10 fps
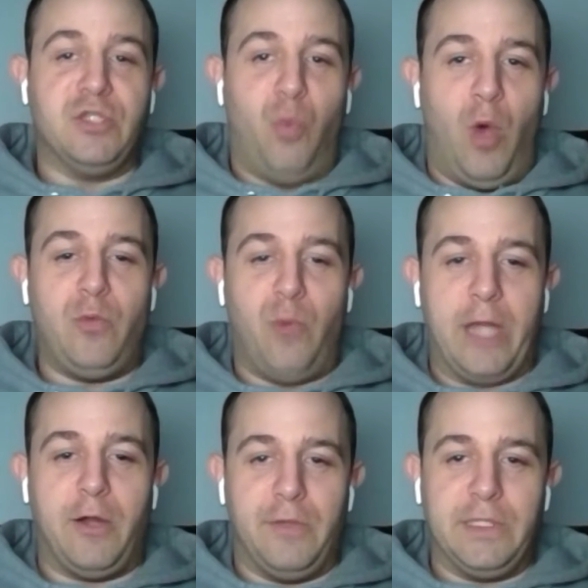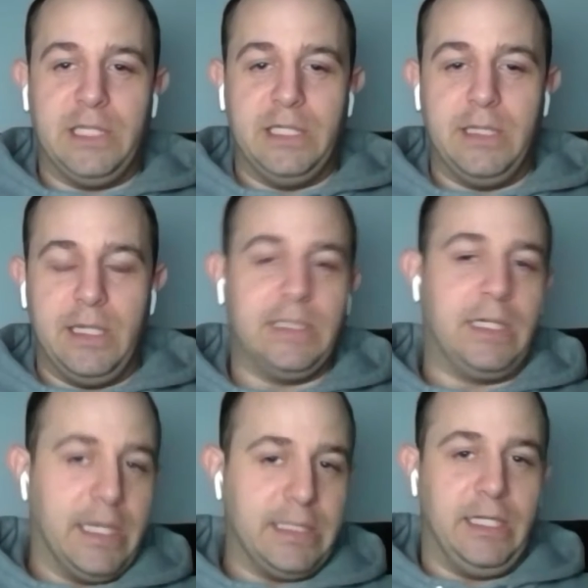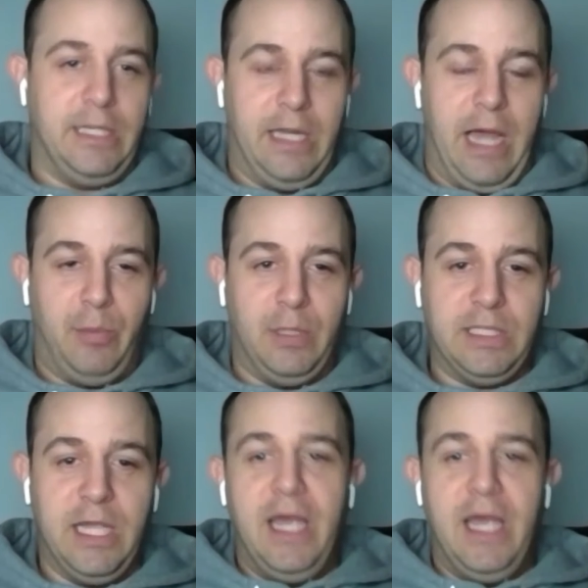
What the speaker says: one win on the season is against Indianapolis.